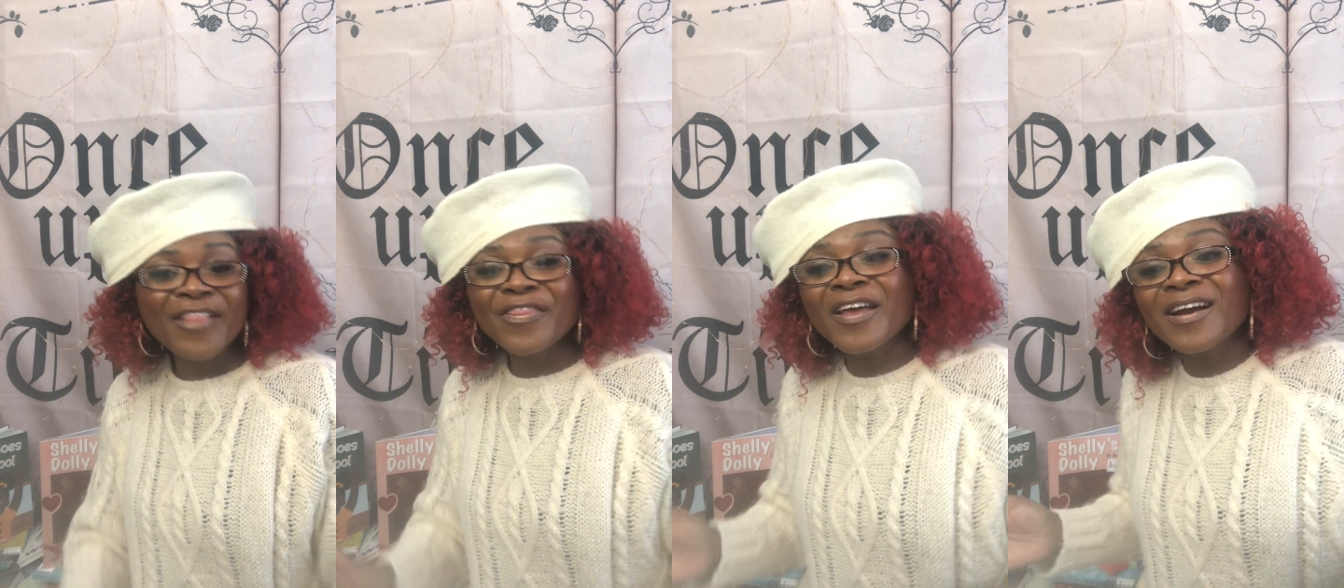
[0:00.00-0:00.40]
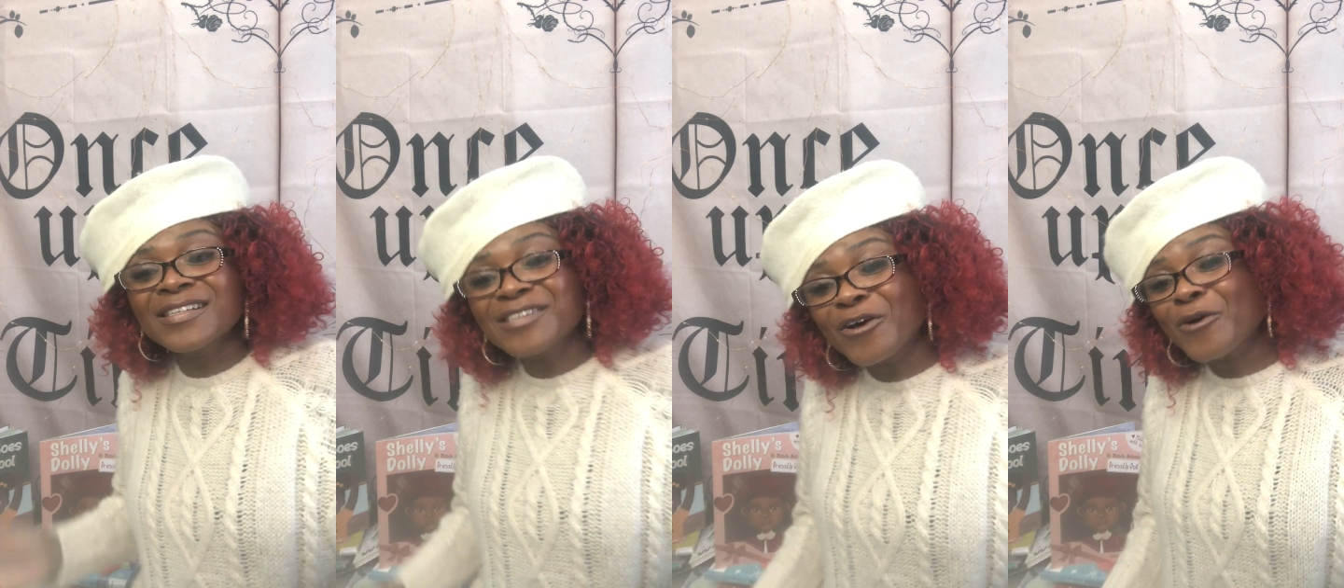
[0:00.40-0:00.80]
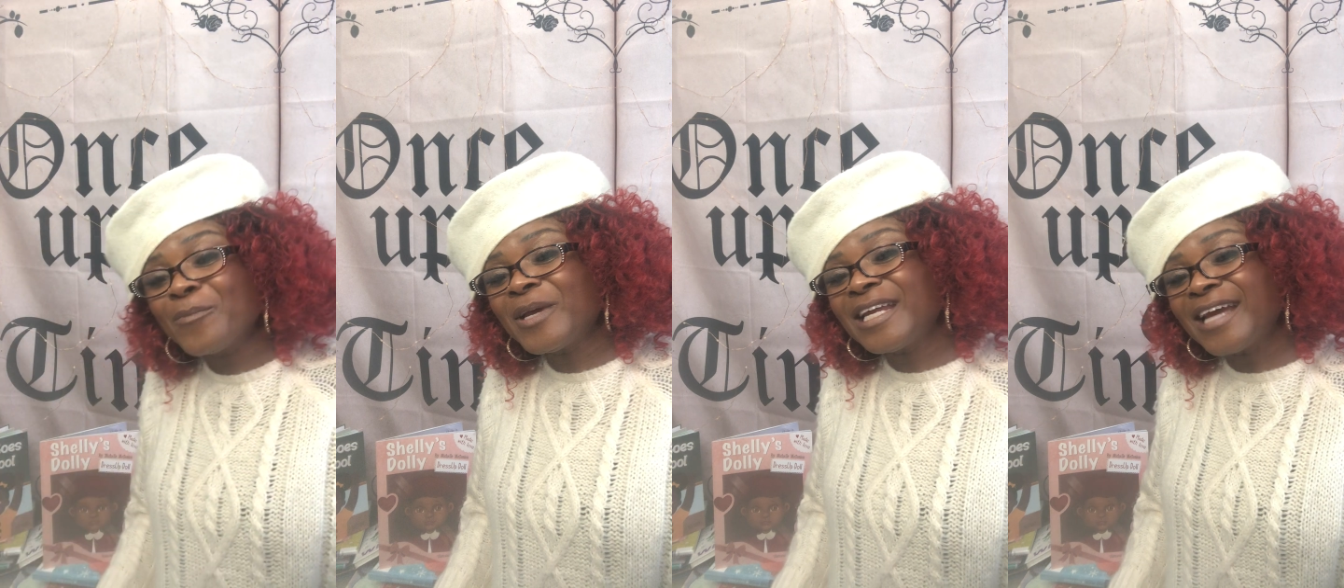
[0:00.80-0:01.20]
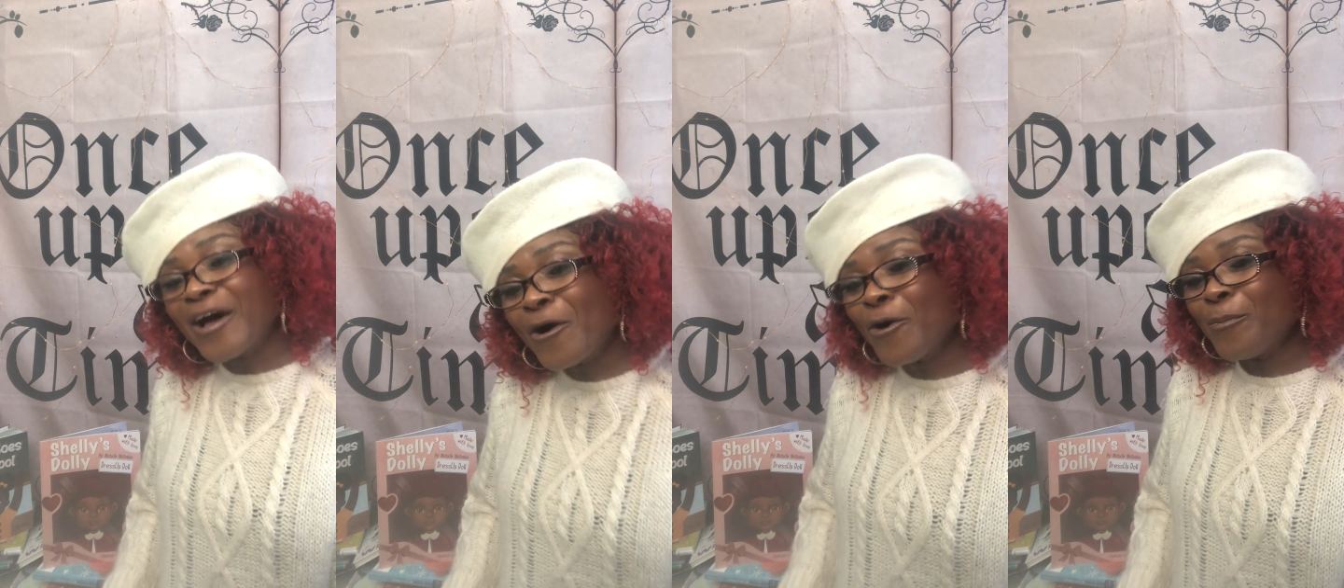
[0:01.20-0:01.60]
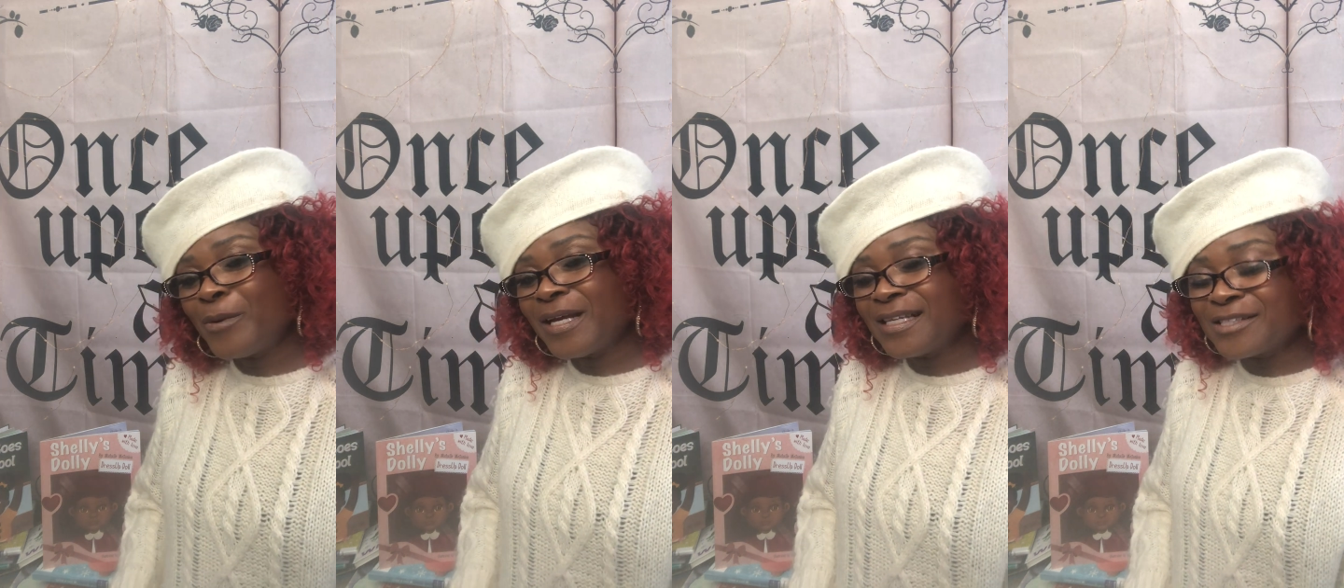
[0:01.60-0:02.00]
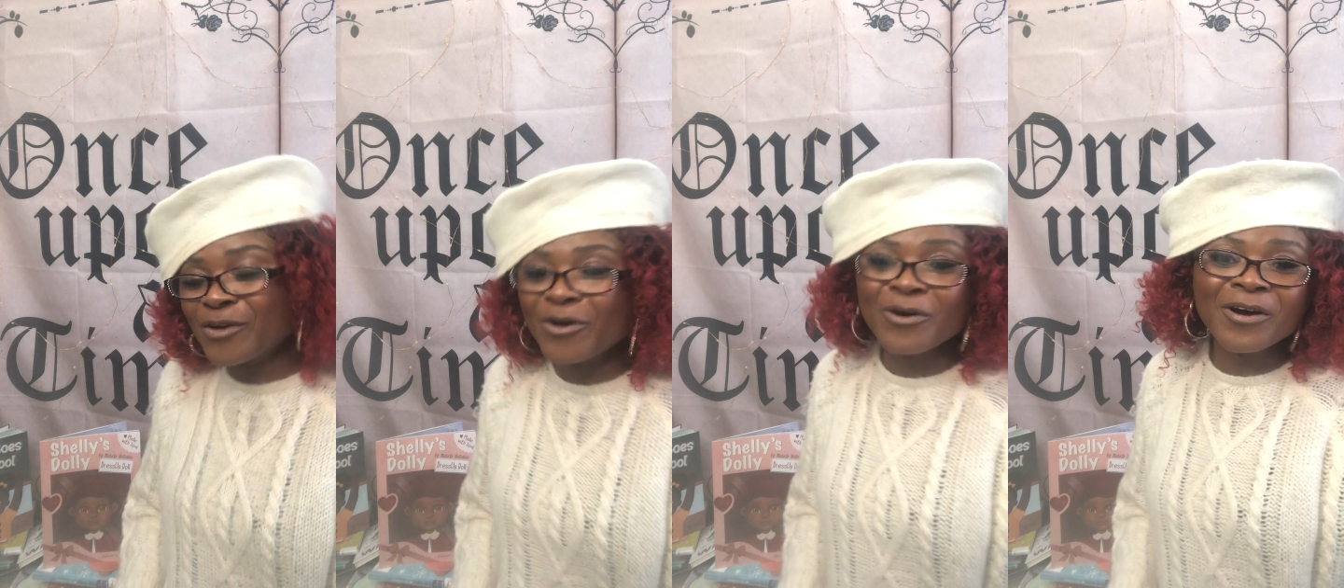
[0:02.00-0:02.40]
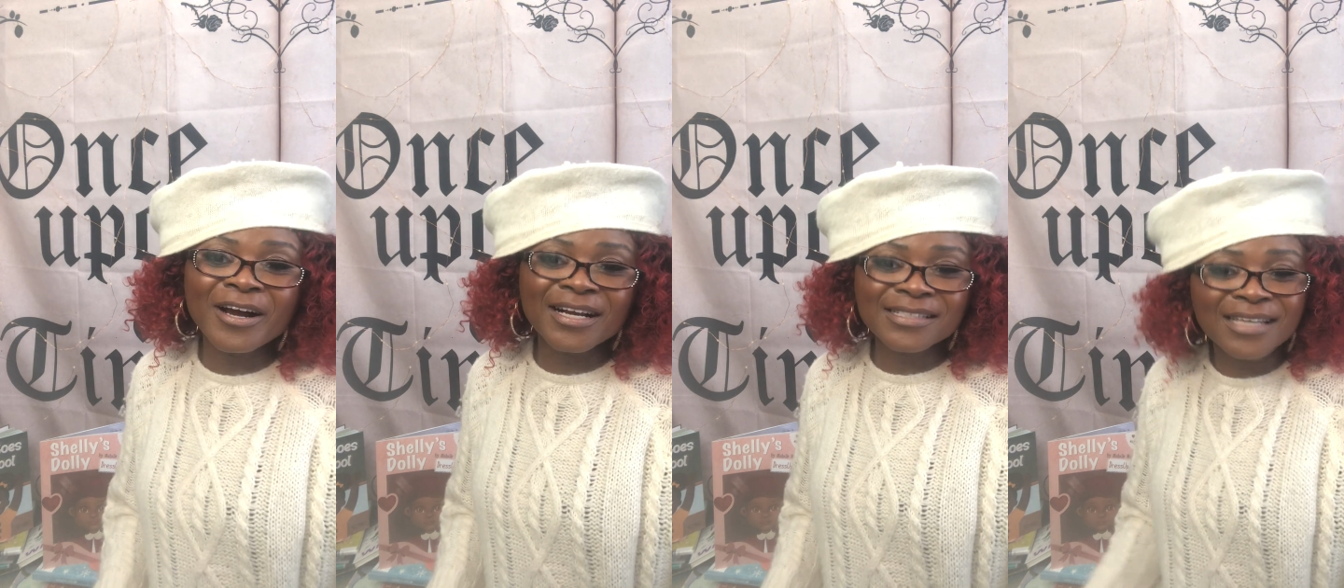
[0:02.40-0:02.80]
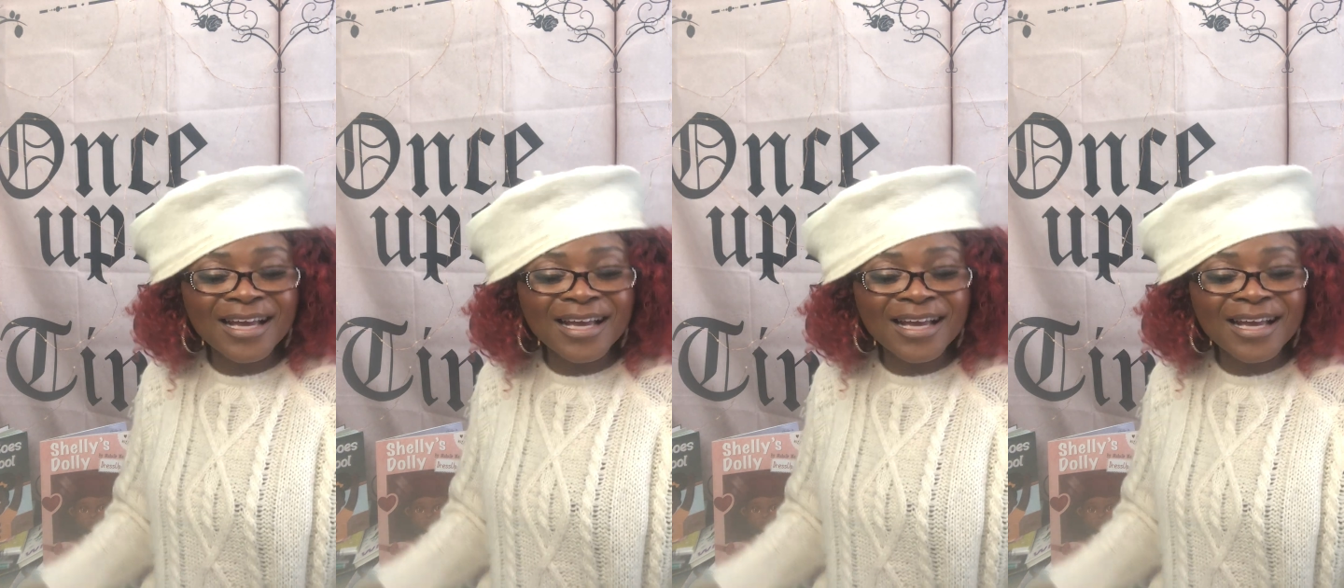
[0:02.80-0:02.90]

There are so many open doors.